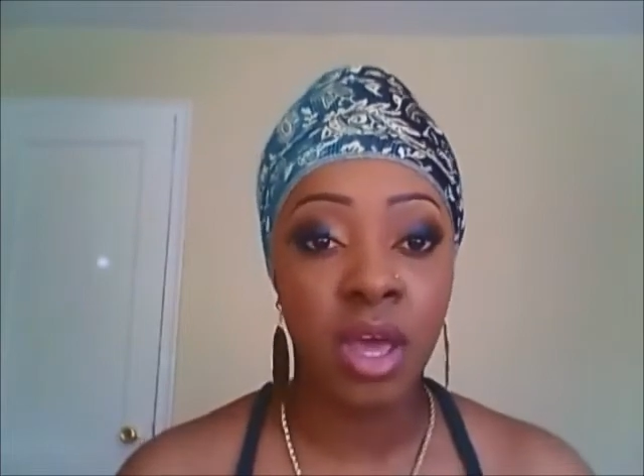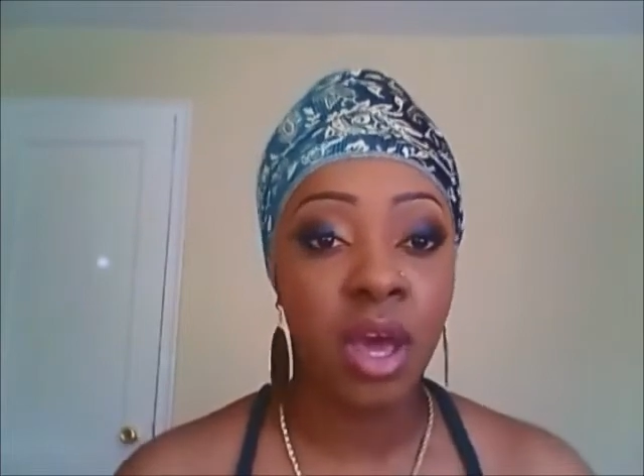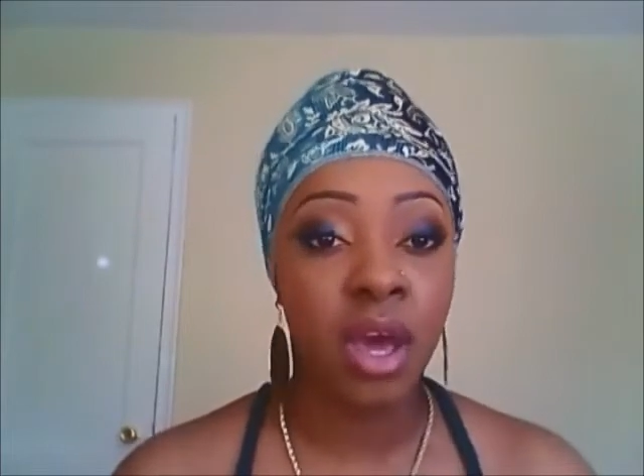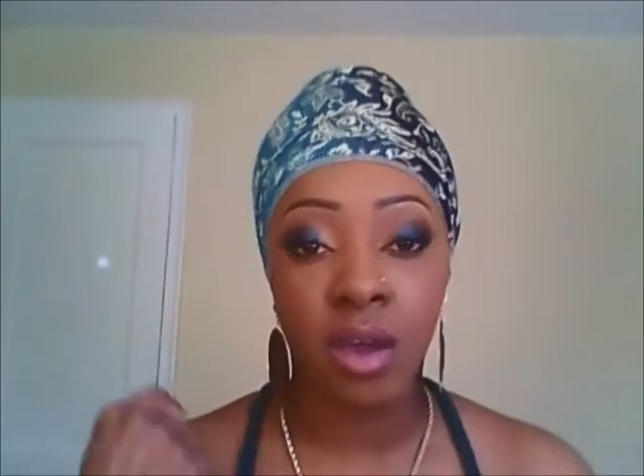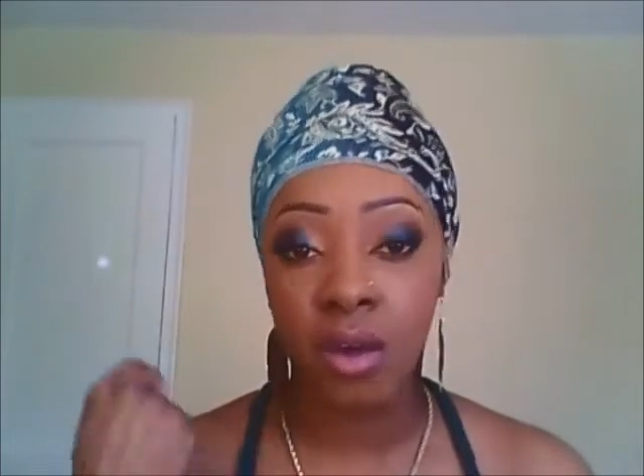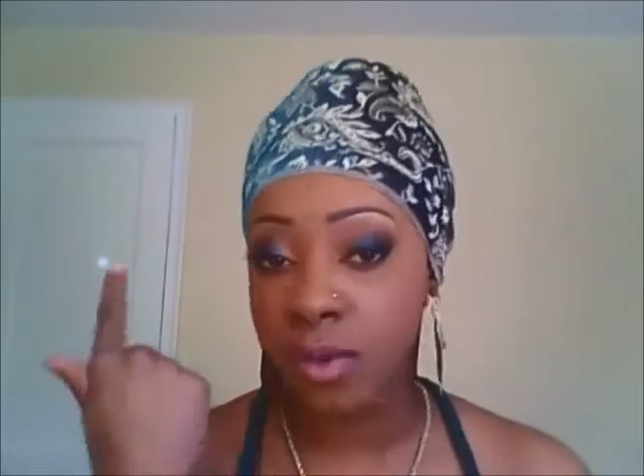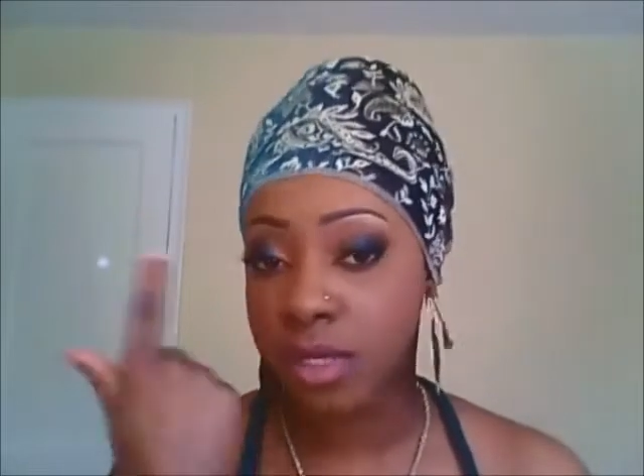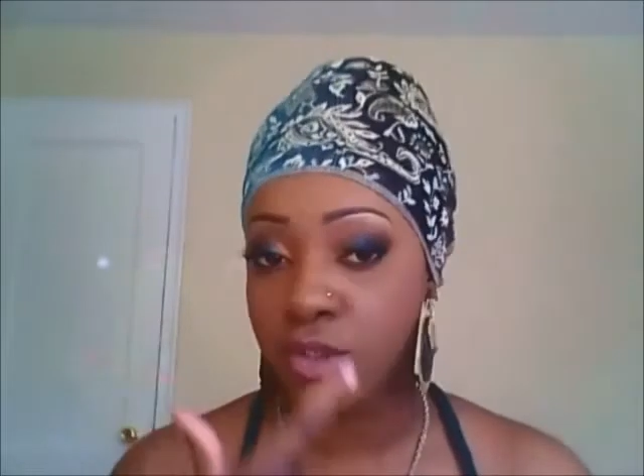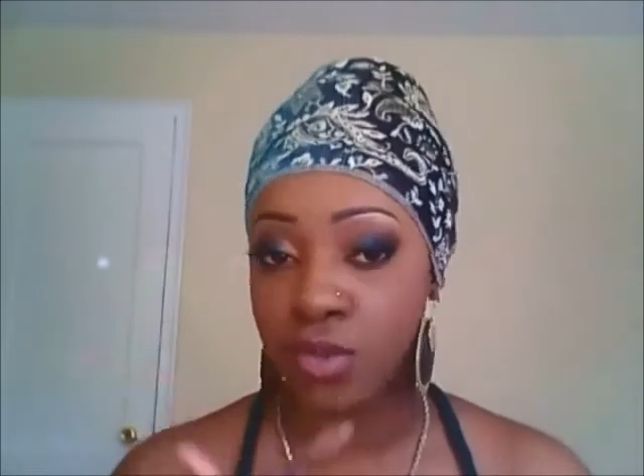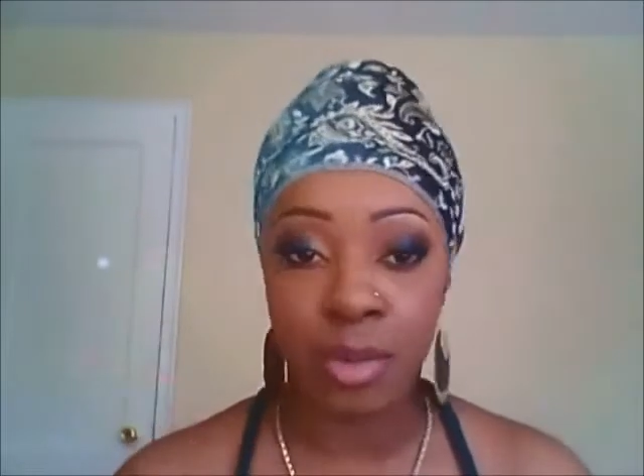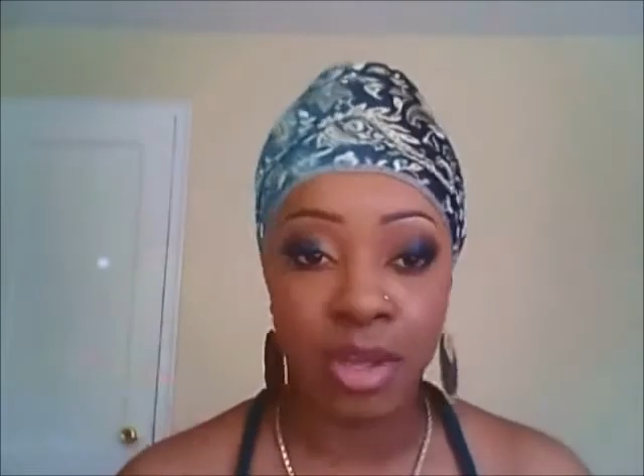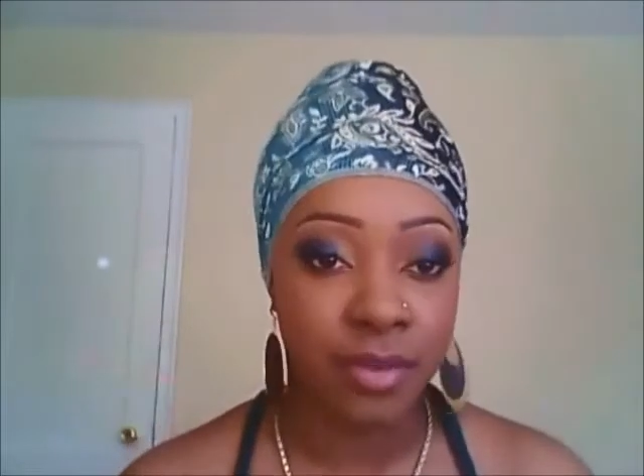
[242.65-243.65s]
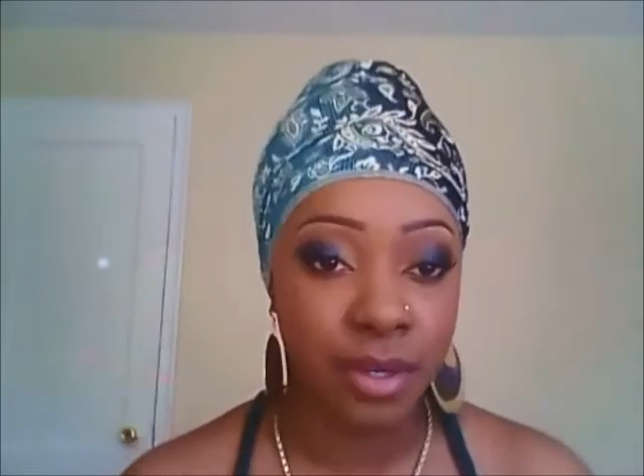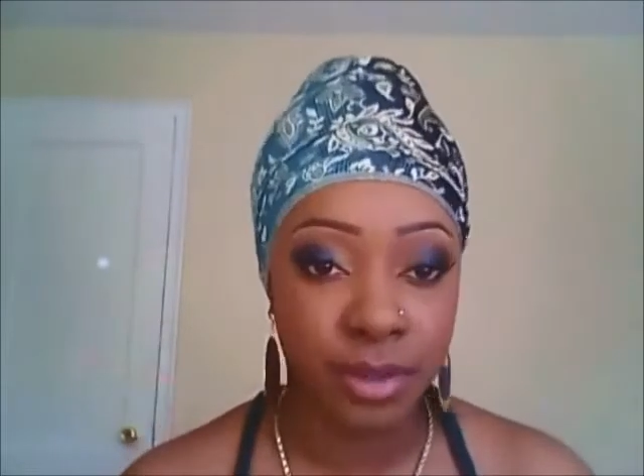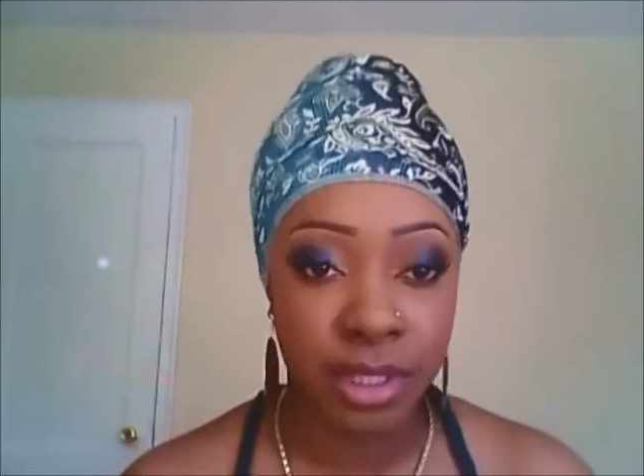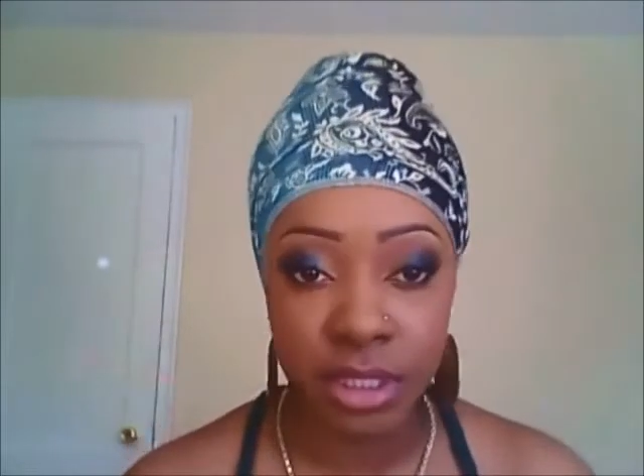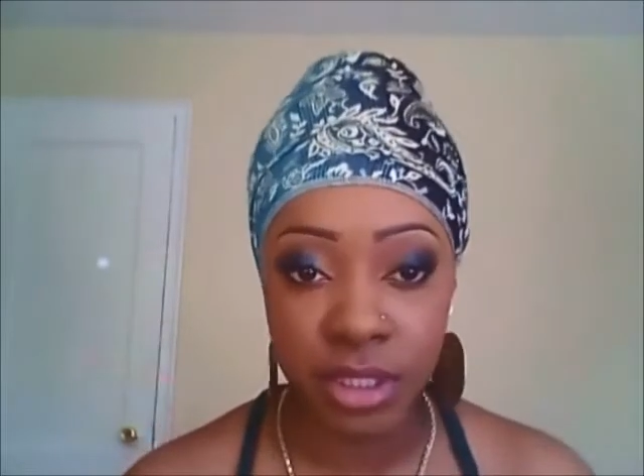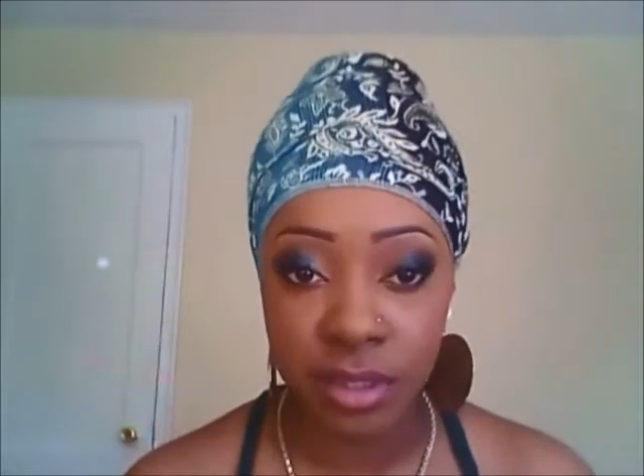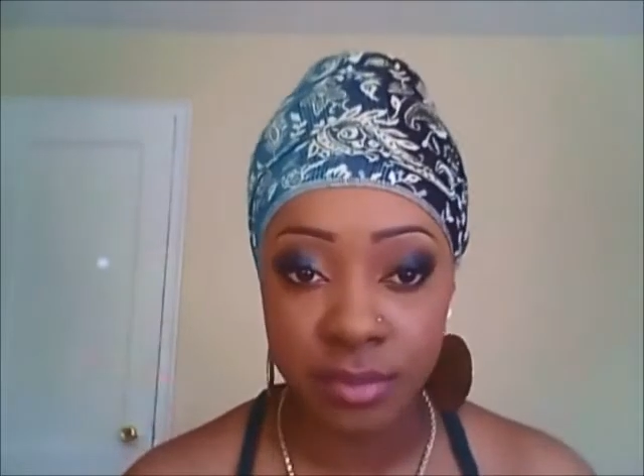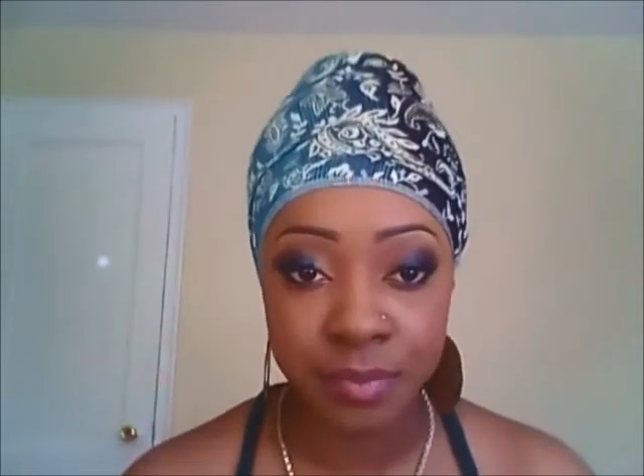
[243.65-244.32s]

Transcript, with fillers: I always do my foundation,